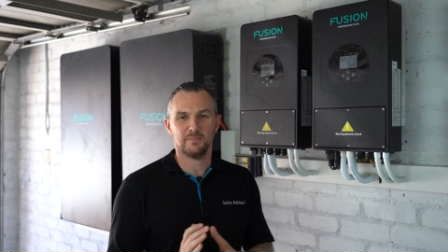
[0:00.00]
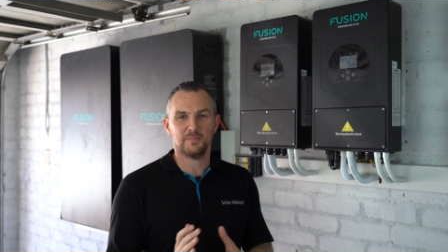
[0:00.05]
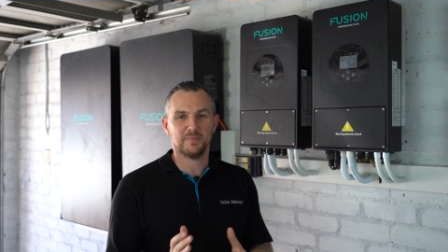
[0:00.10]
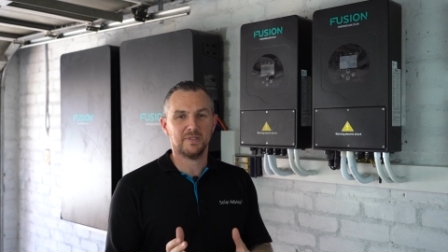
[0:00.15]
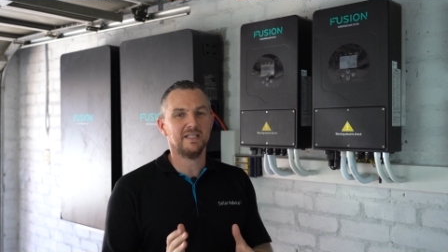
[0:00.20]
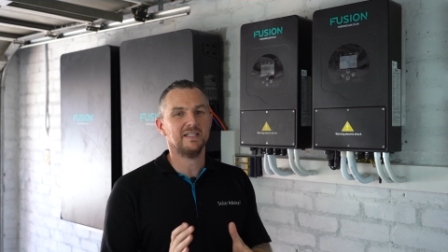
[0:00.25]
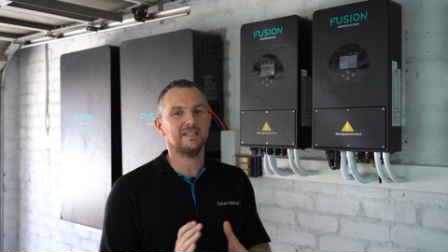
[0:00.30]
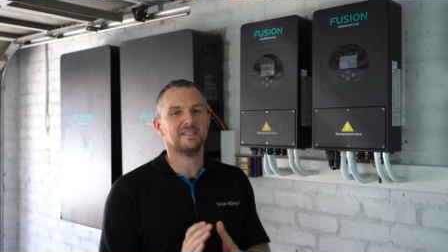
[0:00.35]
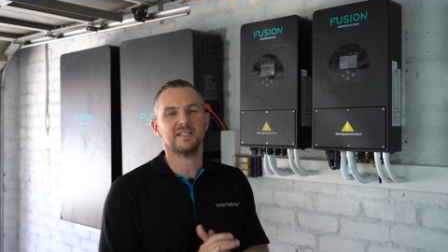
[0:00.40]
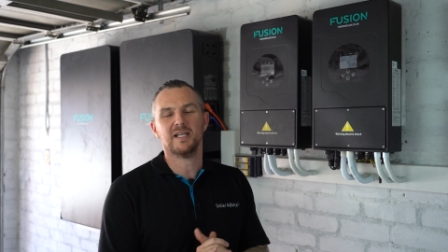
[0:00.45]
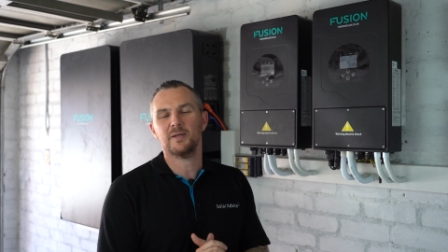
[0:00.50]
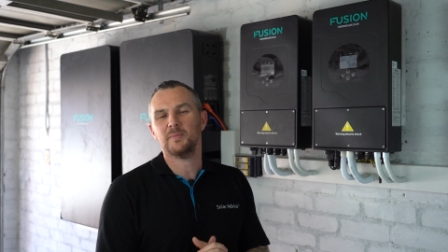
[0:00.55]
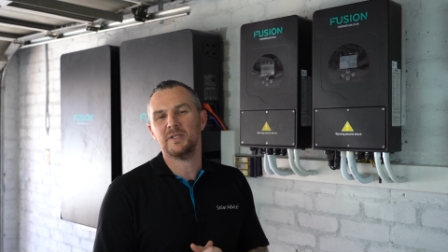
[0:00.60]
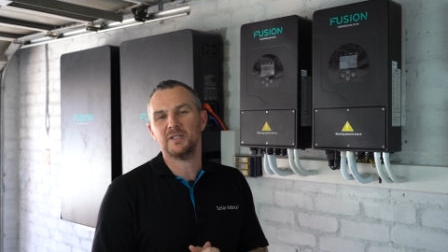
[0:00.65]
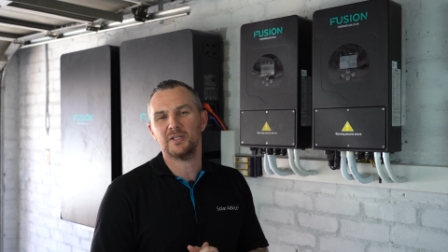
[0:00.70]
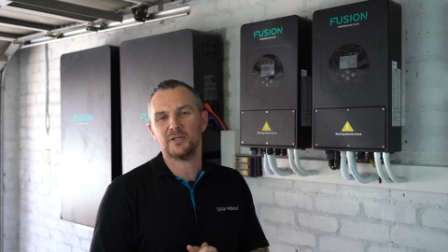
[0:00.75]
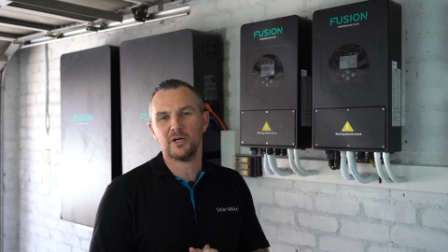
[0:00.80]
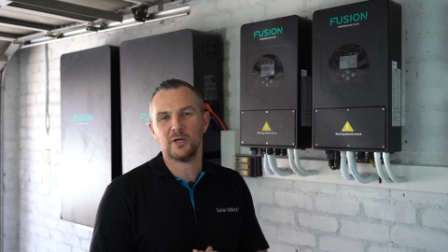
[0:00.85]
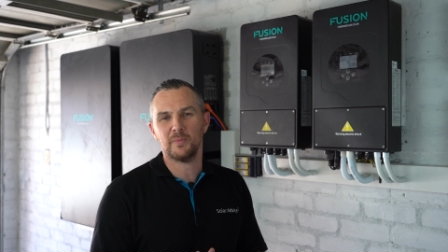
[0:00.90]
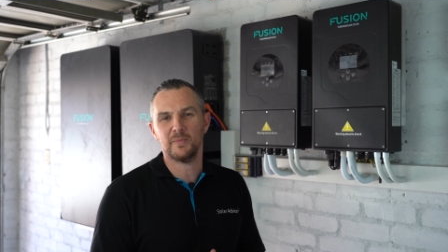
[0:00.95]
please tell me
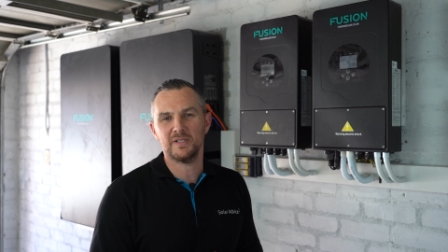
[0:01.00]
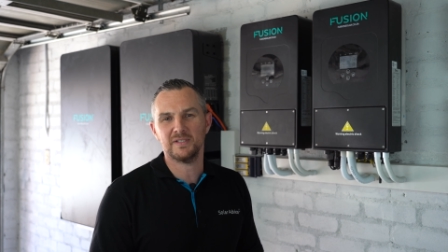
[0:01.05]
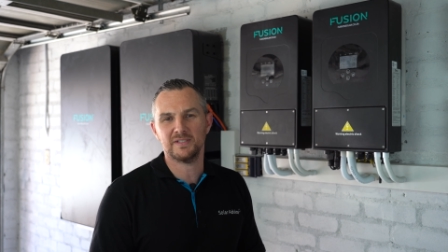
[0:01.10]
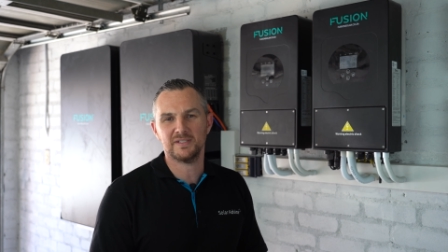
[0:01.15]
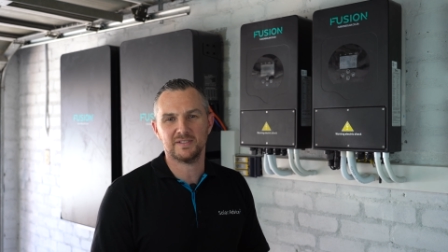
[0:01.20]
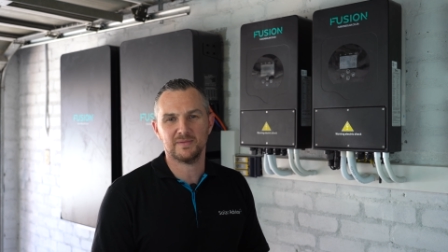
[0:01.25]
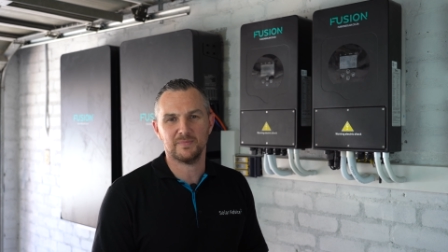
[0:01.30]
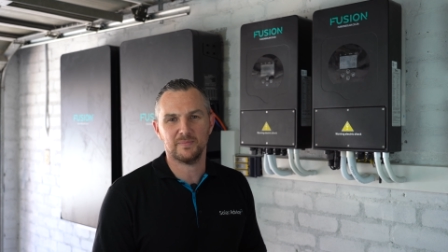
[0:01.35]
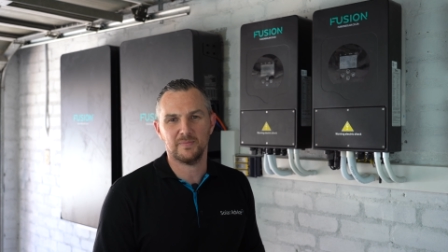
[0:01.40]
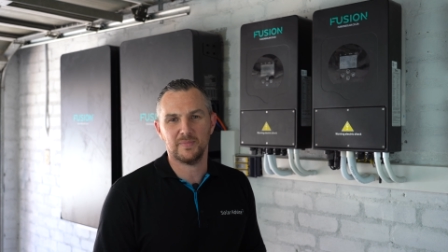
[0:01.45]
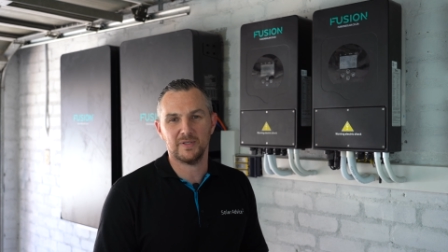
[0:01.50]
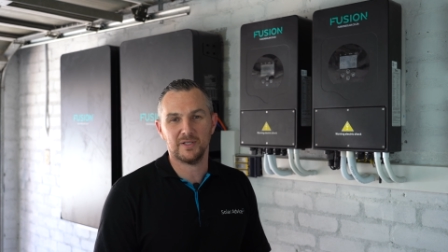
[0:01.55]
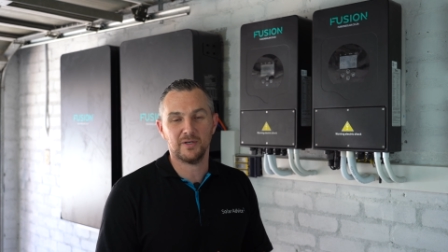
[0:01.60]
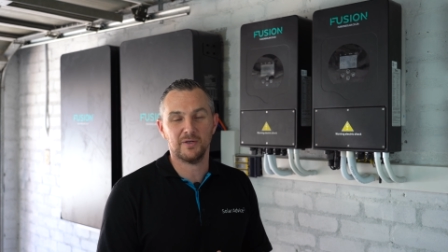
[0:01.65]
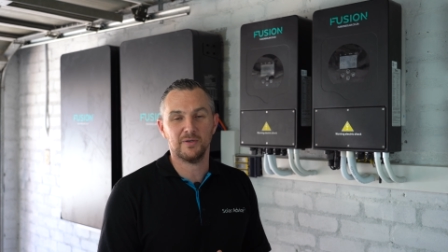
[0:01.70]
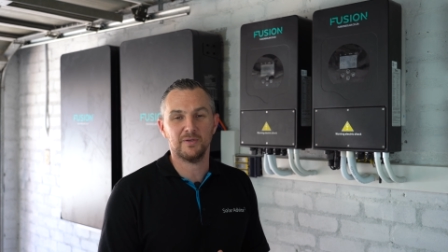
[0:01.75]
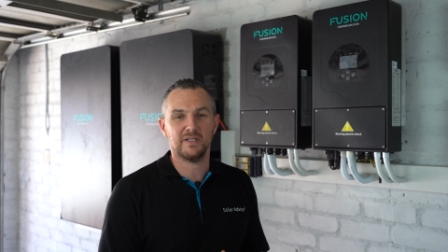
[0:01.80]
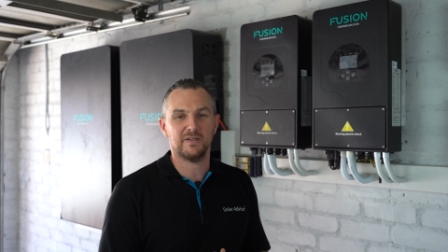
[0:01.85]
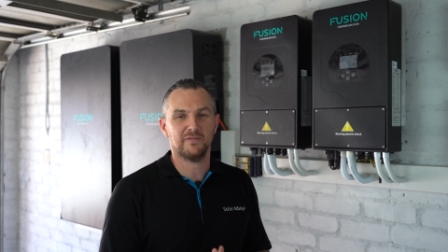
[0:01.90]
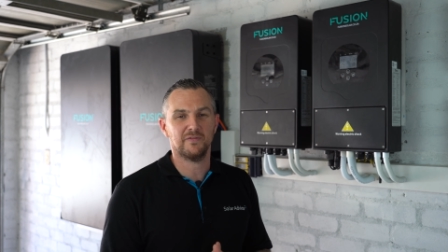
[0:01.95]
in the comments
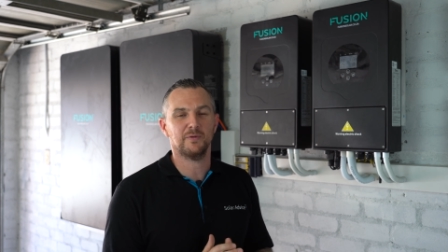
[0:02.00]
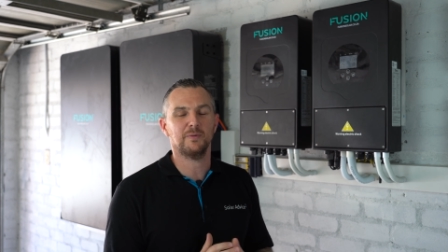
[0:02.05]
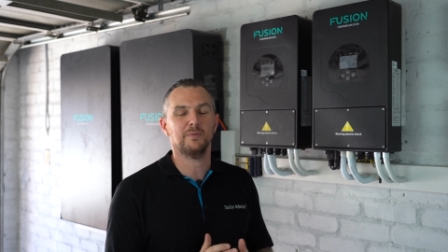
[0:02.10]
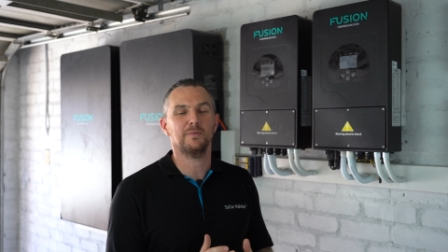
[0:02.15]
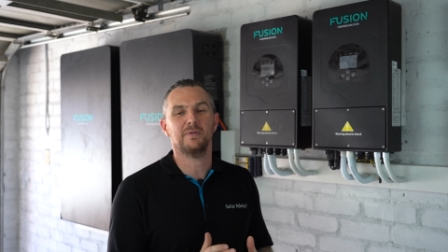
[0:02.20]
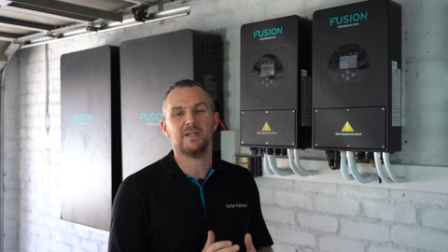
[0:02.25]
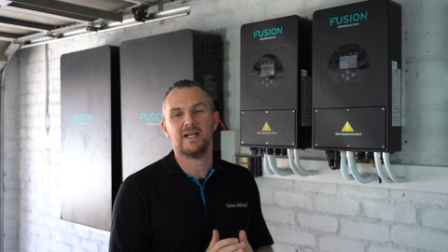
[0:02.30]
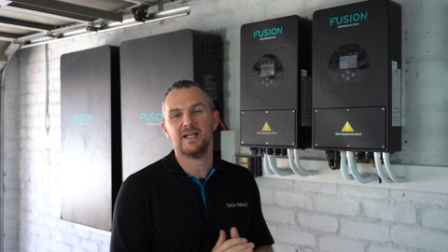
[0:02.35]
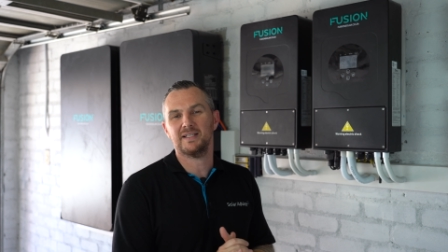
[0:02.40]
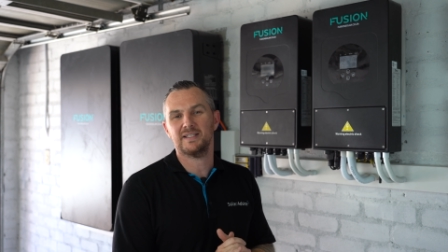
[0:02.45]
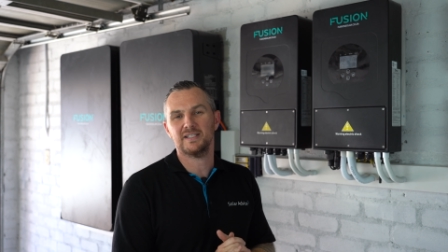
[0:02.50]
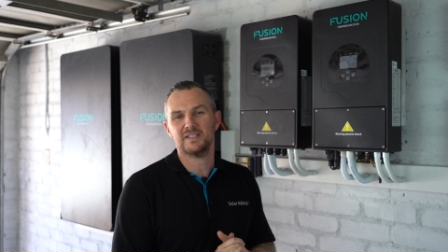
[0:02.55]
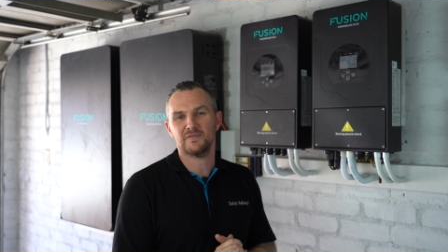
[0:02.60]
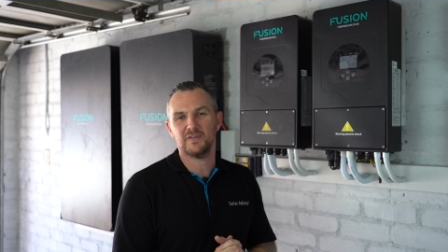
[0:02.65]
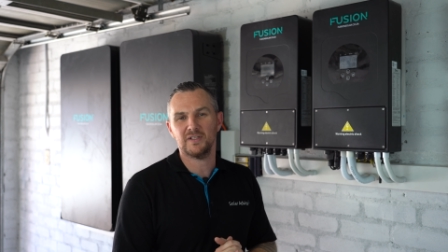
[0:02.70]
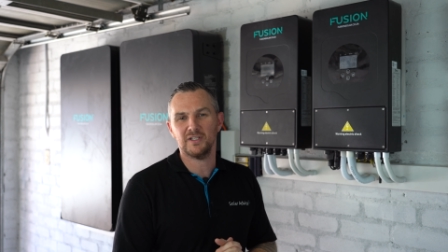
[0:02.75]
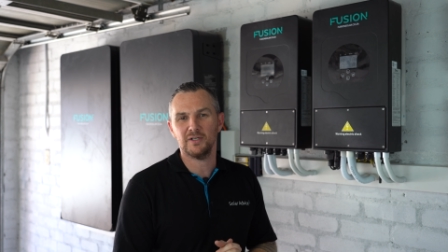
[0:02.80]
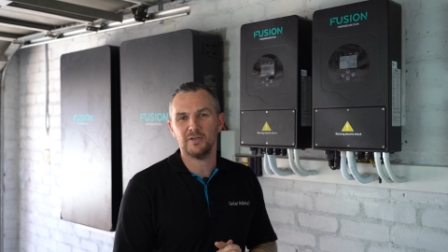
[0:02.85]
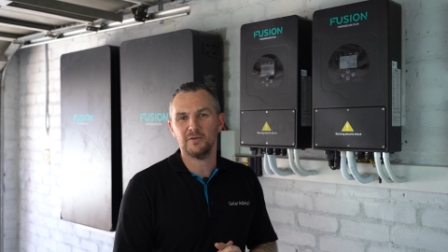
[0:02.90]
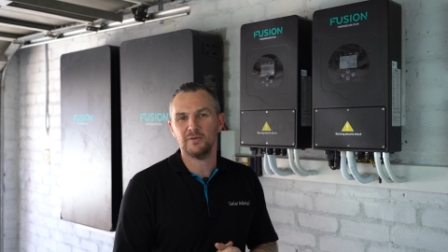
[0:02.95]
below if you like this
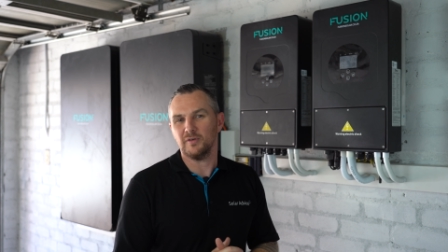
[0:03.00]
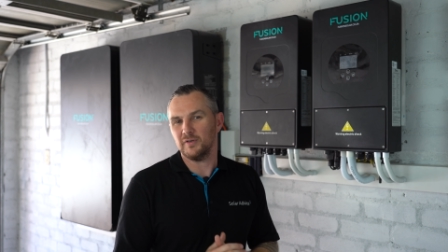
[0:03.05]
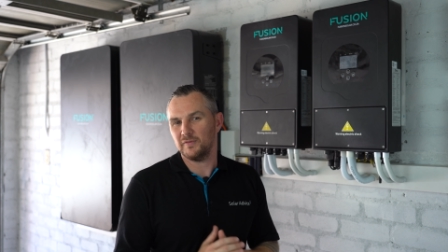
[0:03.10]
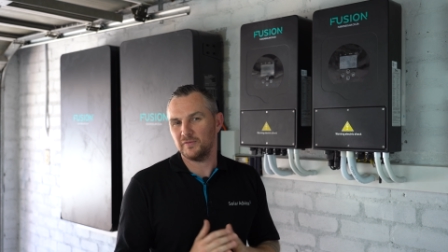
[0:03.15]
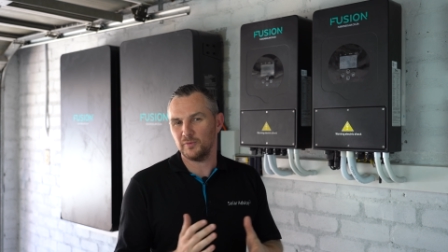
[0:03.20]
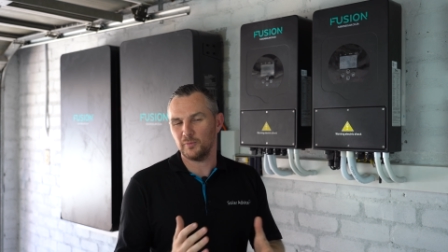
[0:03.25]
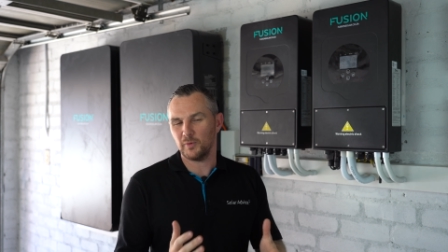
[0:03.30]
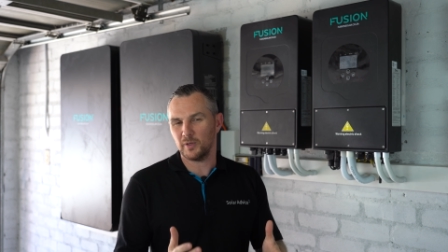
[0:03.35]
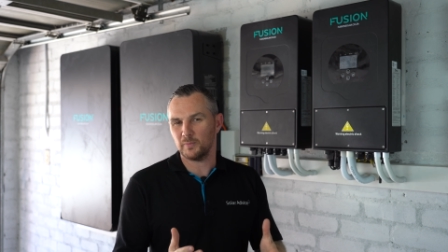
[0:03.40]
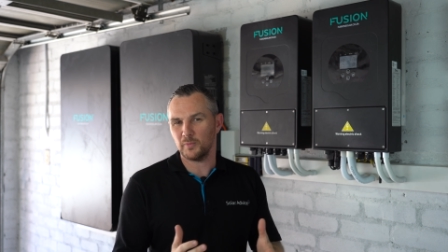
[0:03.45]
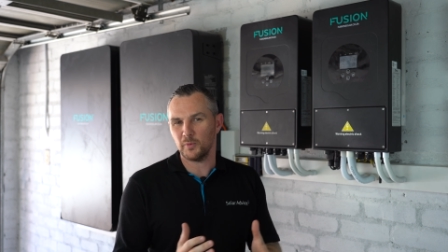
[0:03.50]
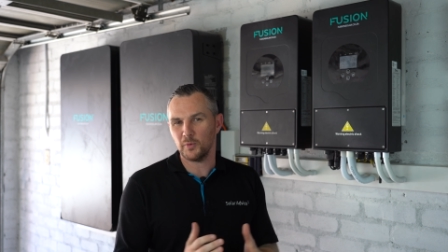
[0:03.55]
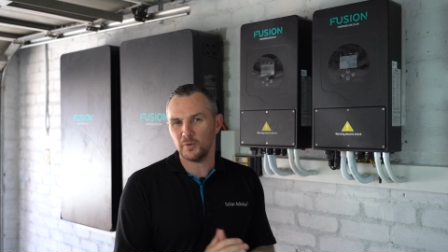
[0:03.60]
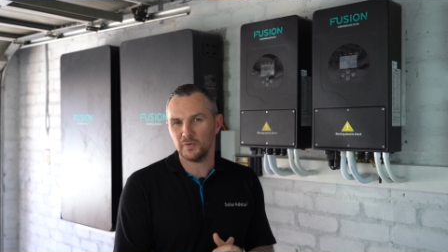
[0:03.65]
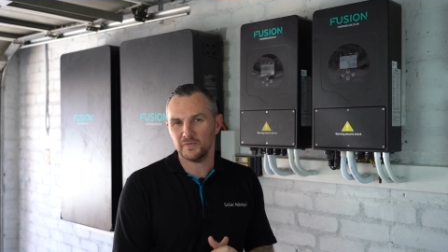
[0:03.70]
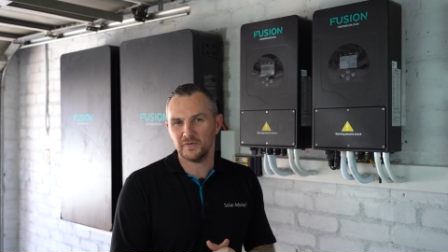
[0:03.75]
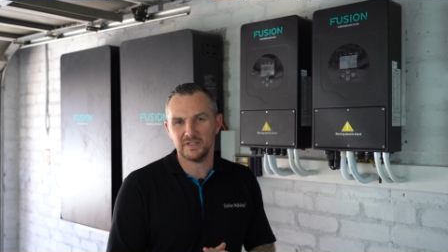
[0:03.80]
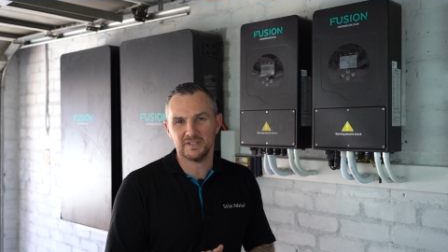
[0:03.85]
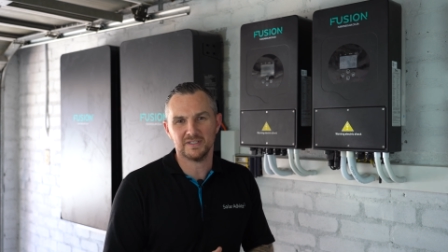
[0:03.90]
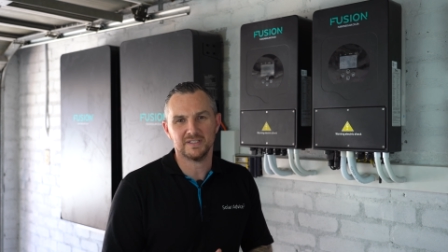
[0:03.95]
video if you want
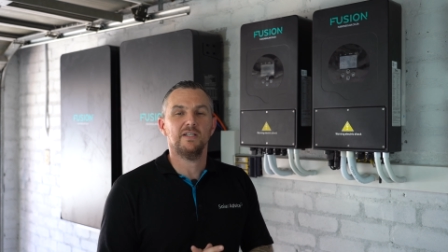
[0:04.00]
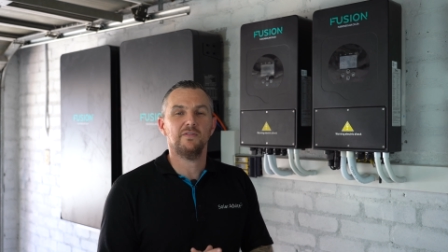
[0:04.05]
more of it